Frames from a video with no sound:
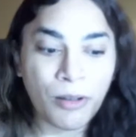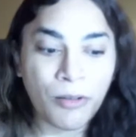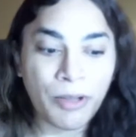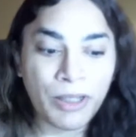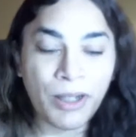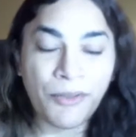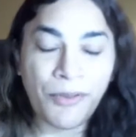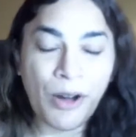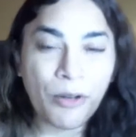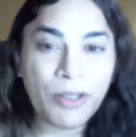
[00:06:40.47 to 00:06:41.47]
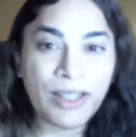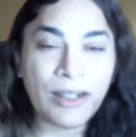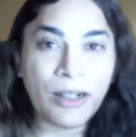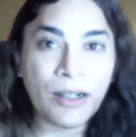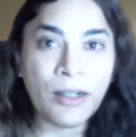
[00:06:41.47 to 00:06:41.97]
reasoning flaws
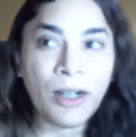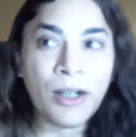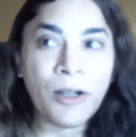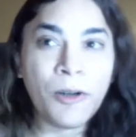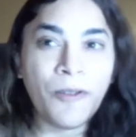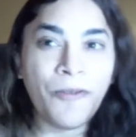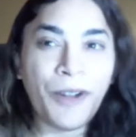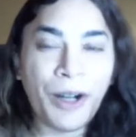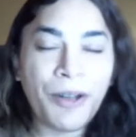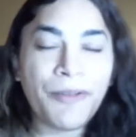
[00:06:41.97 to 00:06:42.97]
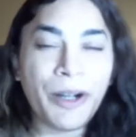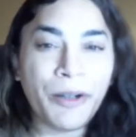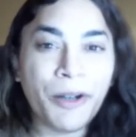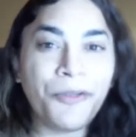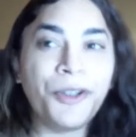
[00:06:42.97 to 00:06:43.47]
are
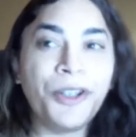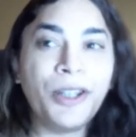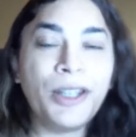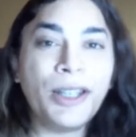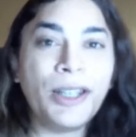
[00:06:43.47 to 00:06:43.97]
very often